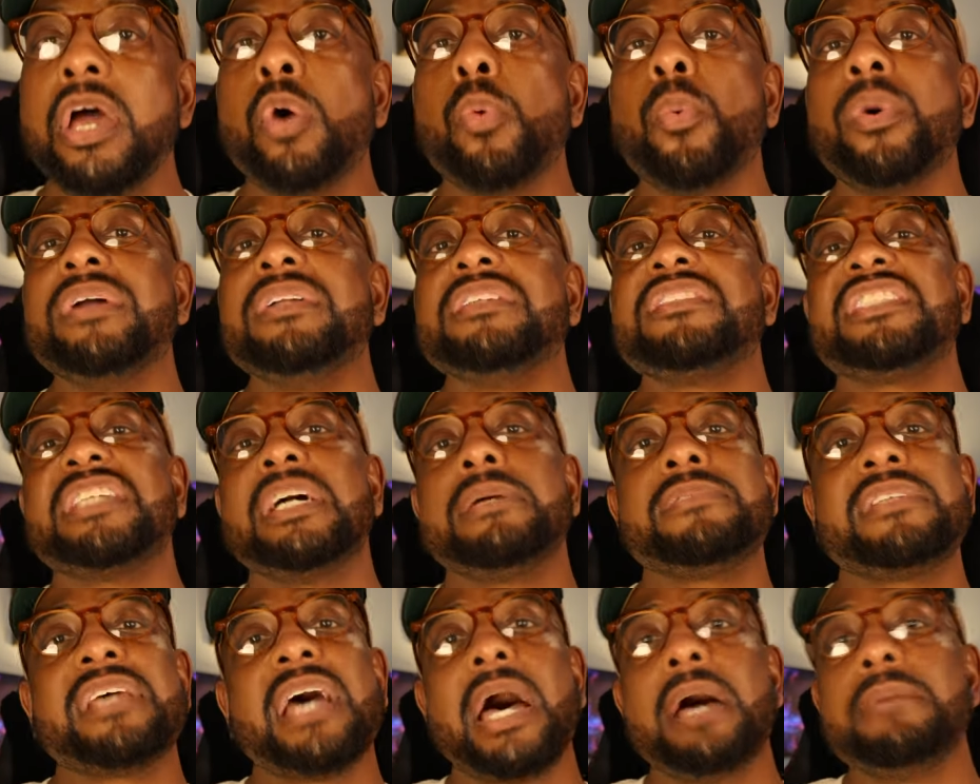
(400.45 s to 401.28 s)
when
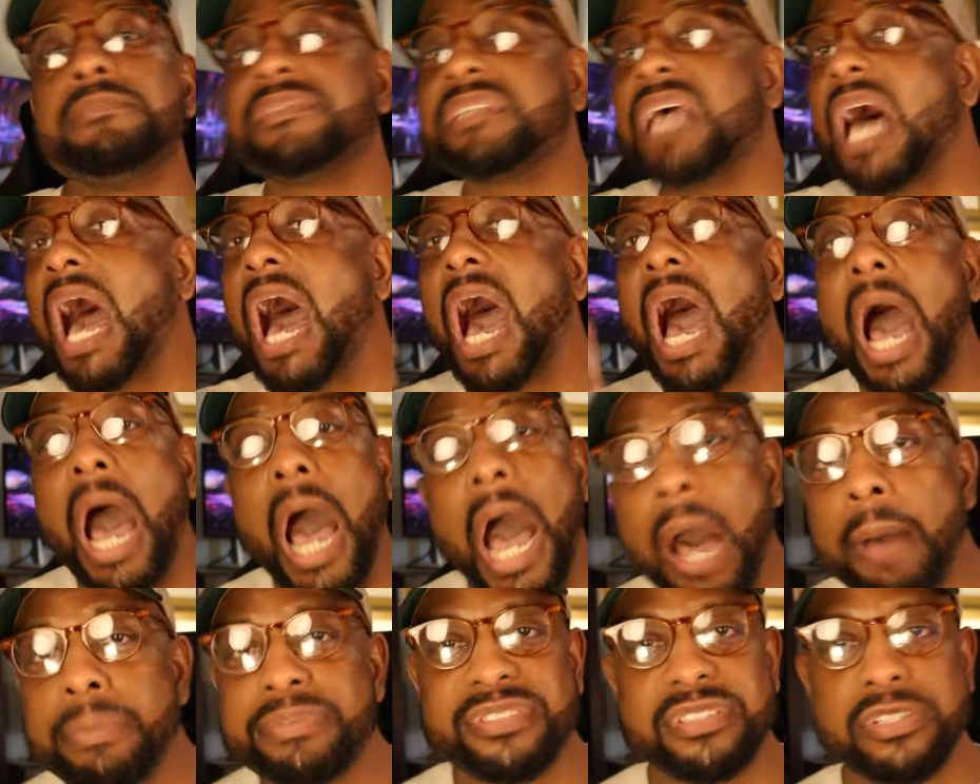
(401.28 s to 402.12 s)
sometimes
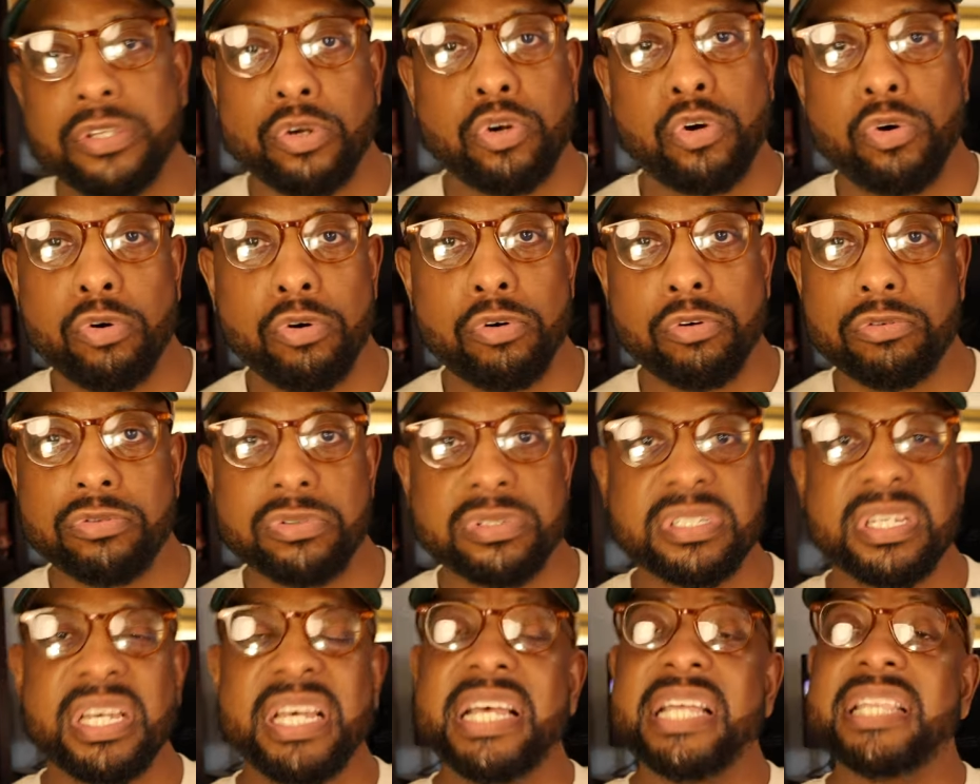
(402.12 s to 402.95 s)

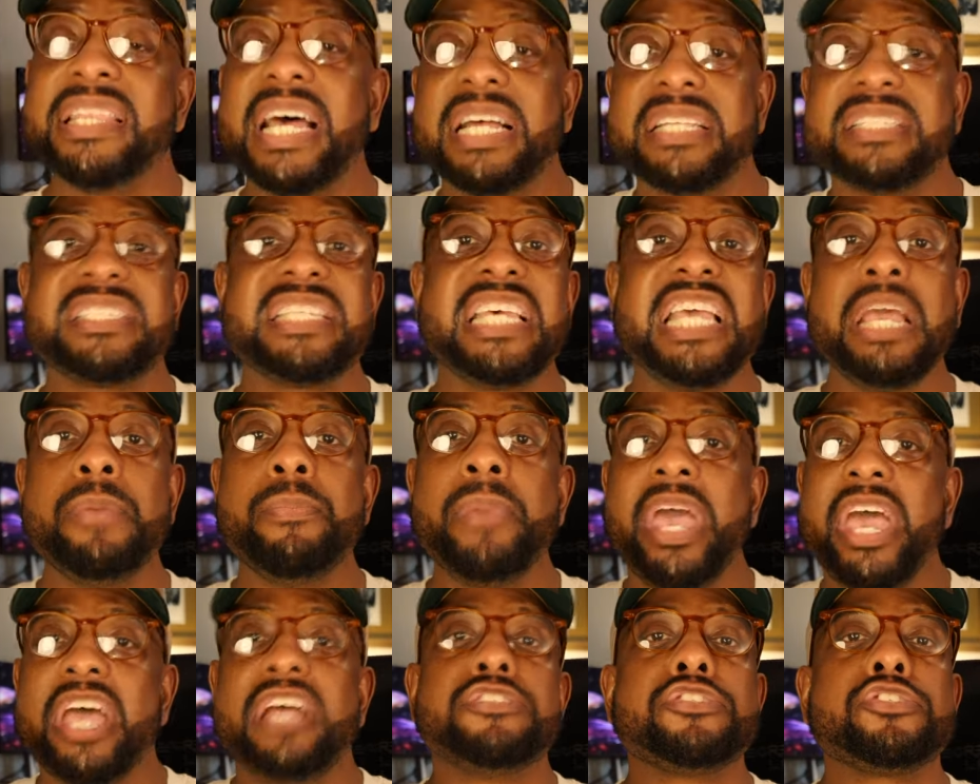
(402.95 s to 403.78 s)
obstacles that seem
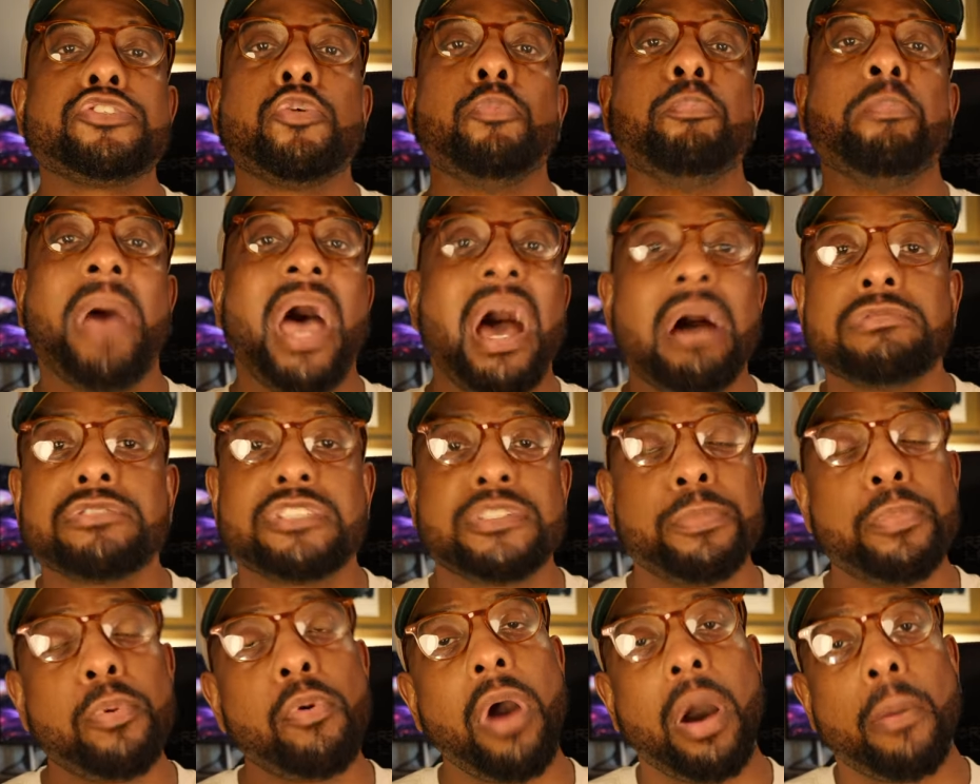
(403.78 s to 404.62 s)

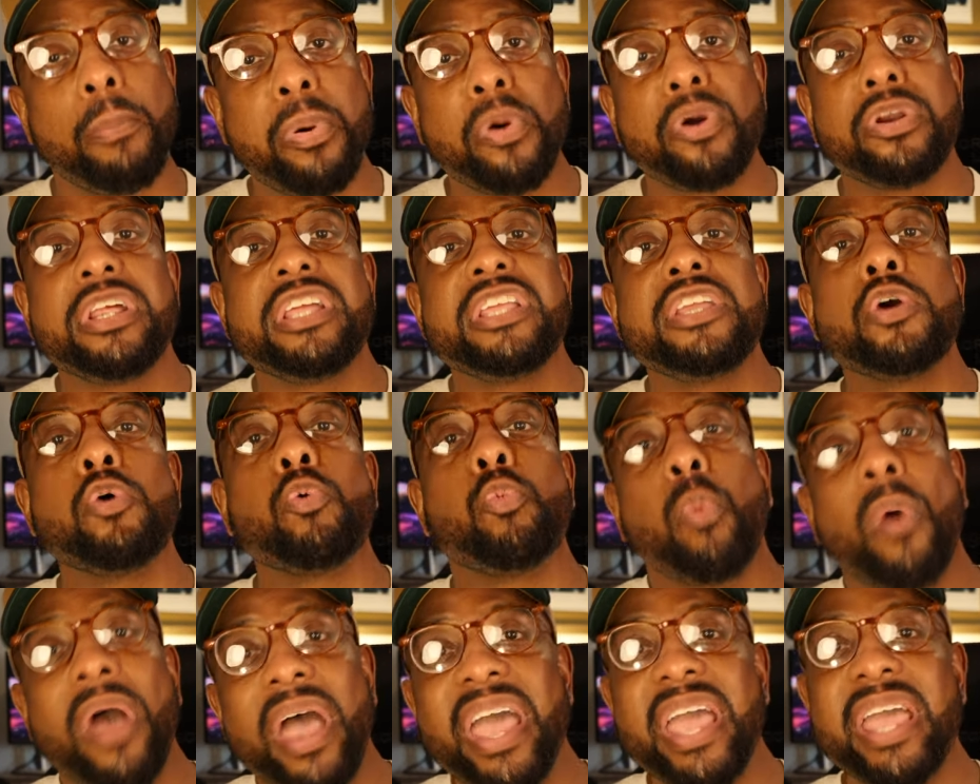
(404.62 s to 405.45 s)
insurmountable are put in your
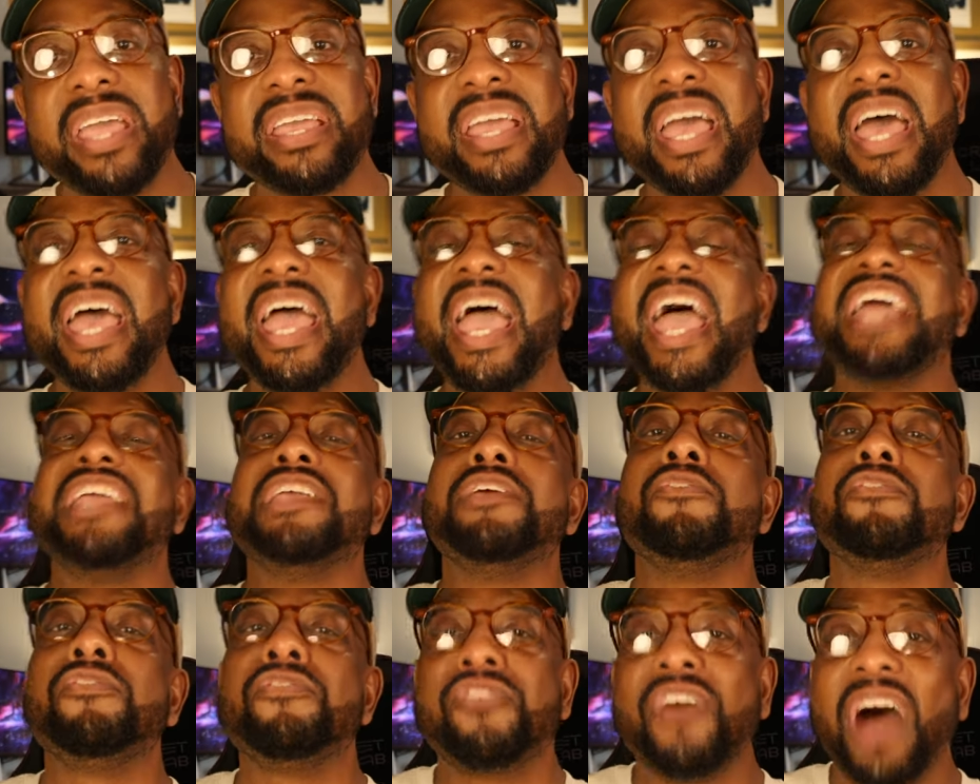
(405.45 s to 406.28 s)
way and
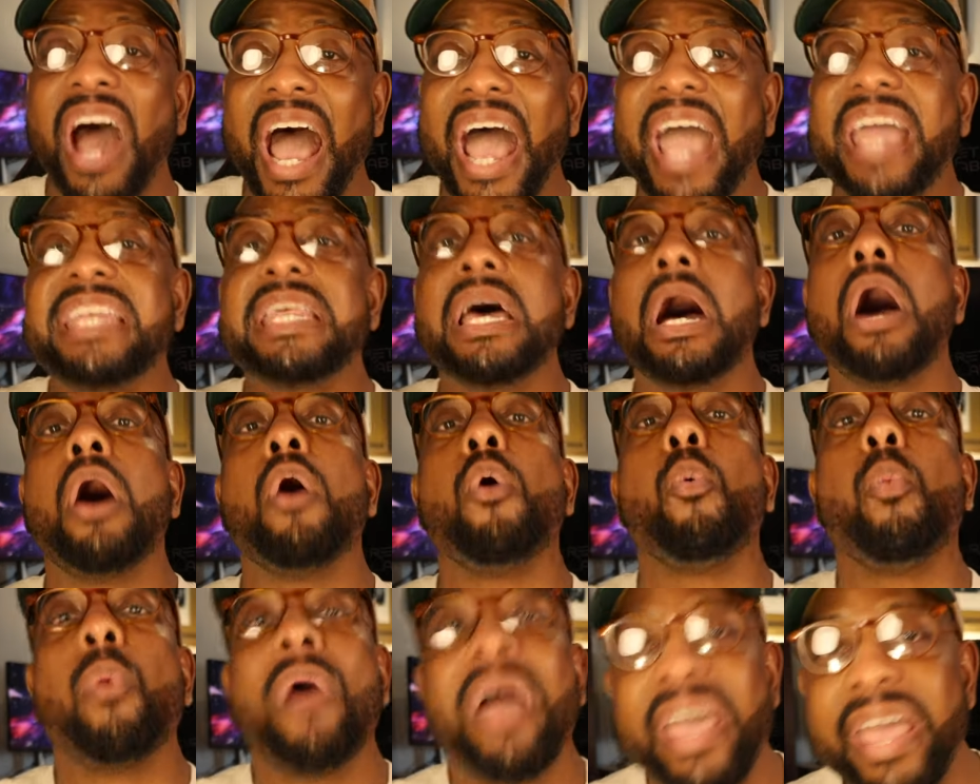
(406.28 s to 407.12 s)
you find a
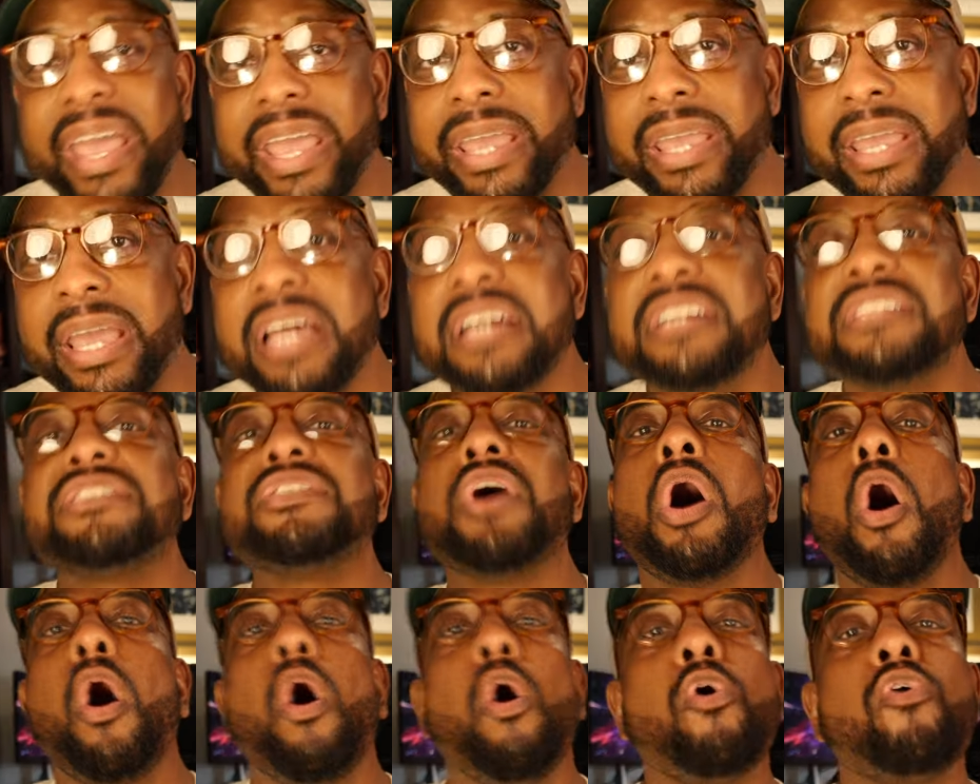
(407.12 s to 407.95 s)
way
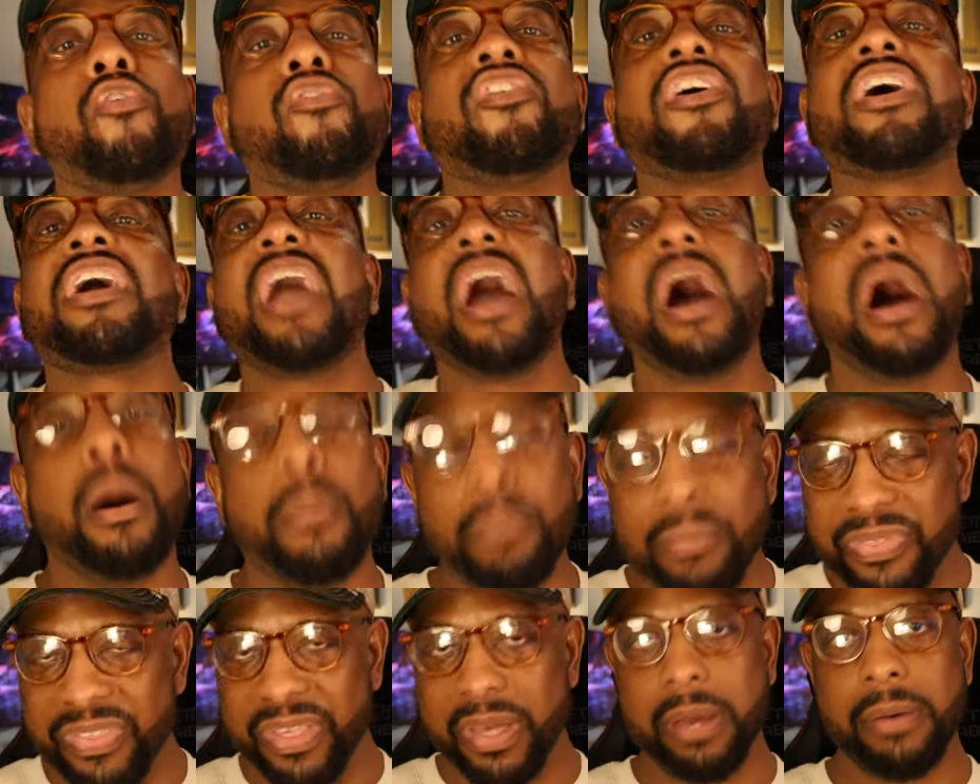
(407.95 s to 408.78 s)
to
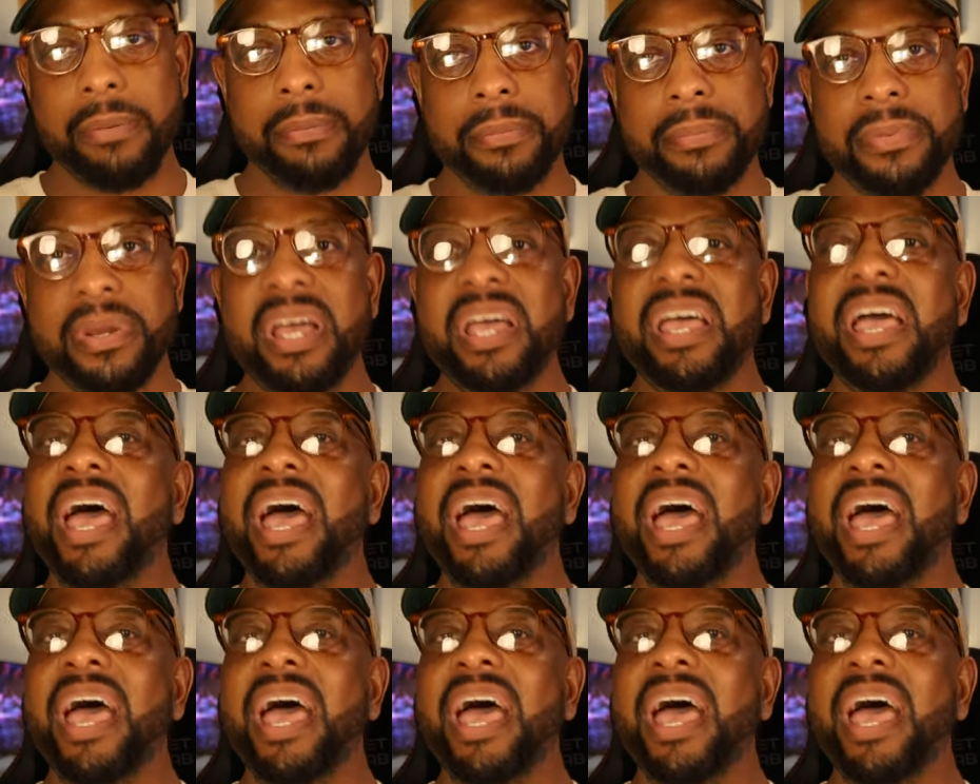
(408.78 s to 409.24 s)
overcome them.